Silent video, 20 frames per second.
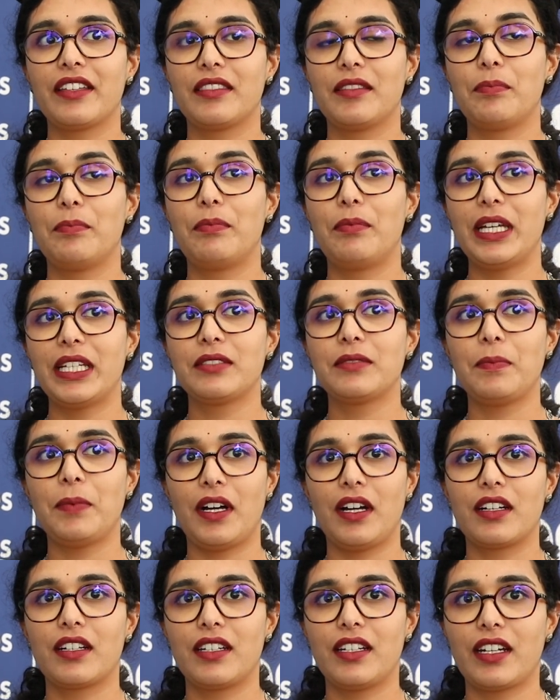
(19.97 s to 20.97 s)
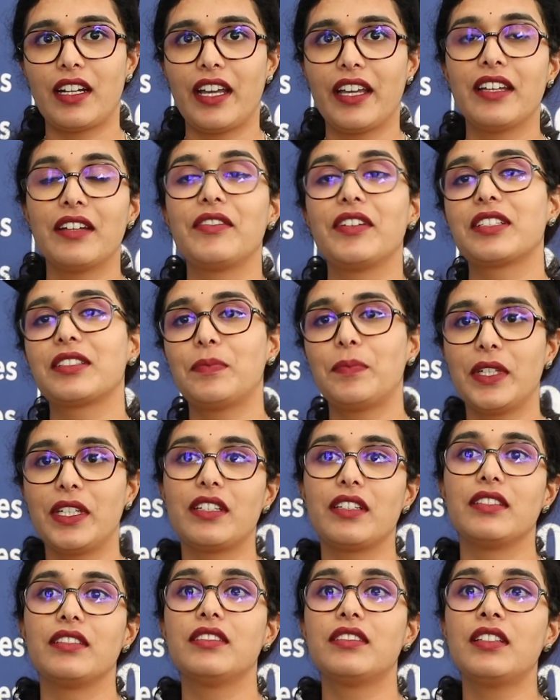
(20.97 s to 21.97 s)
the best part that I have
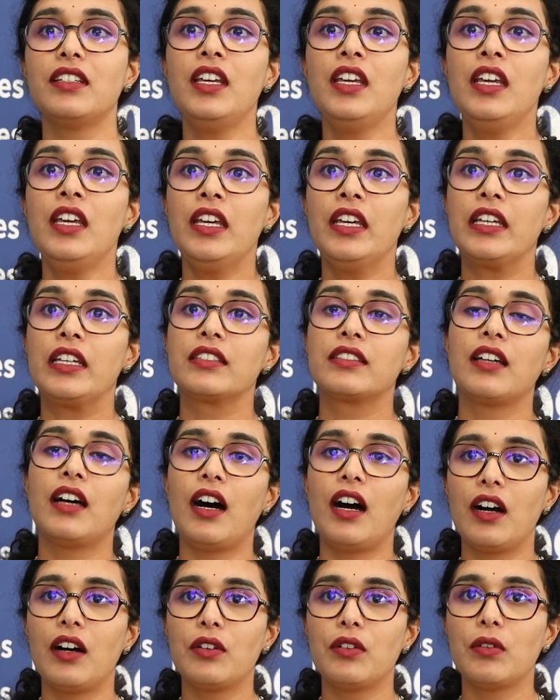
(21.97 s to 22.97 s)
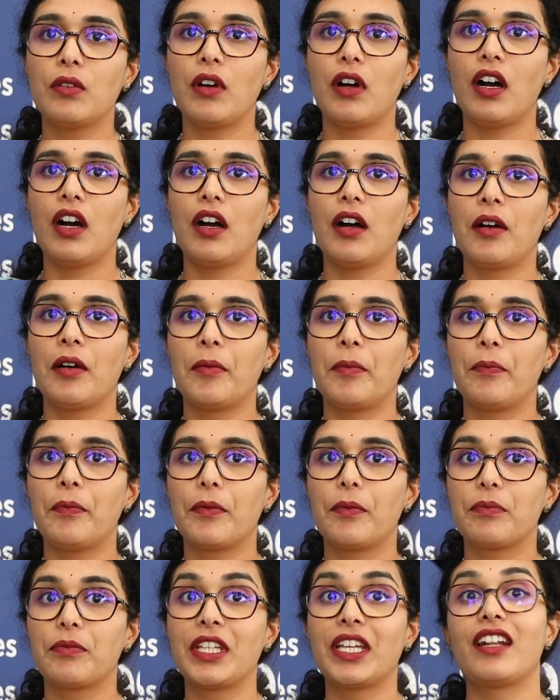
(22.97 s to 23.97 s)
experienced is how
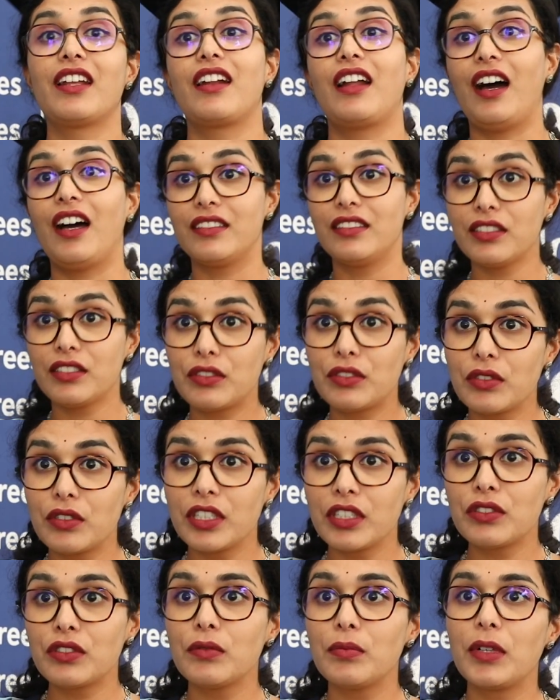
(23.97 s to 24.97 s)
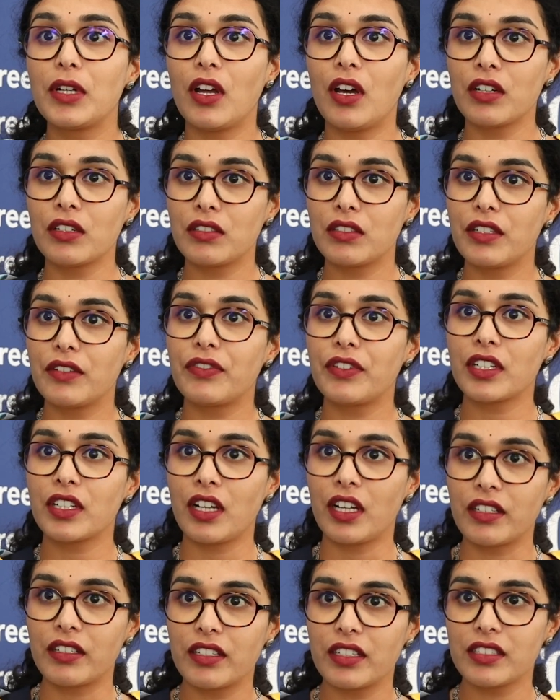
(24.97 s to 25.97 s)
there are other students who belong to different
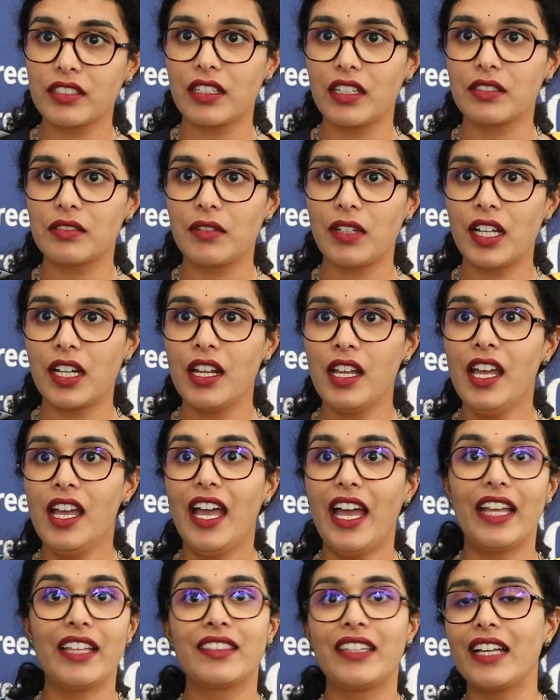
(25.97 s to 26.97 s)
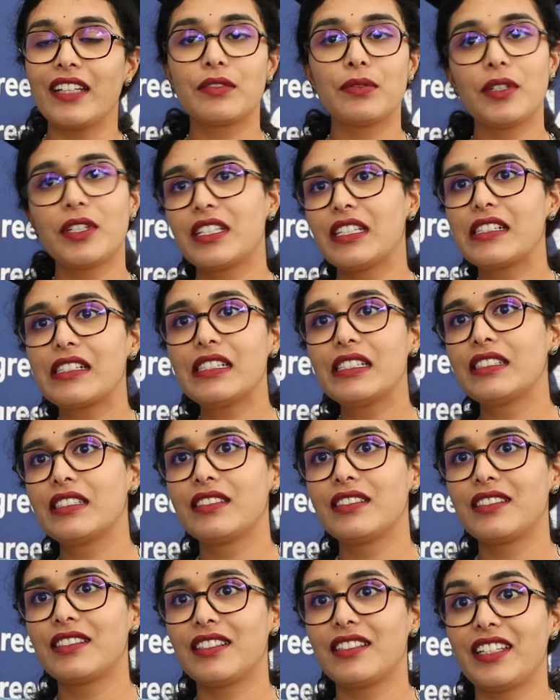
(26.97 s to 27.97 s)
countries as well, and that's what it is,
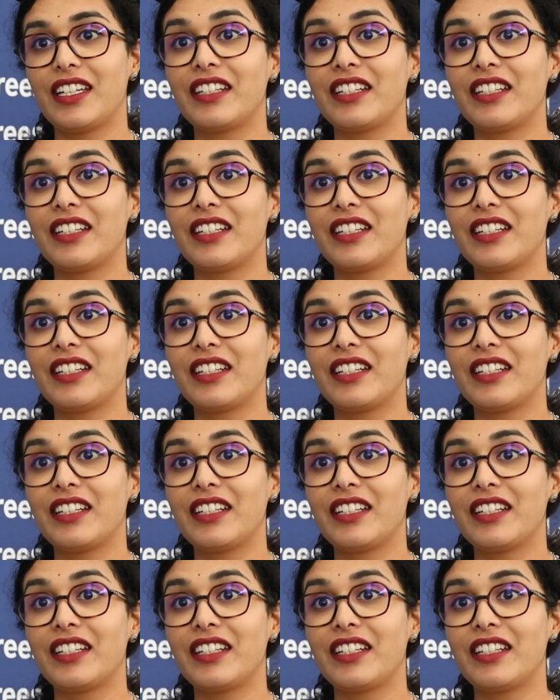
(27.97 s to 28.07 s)
isn't it?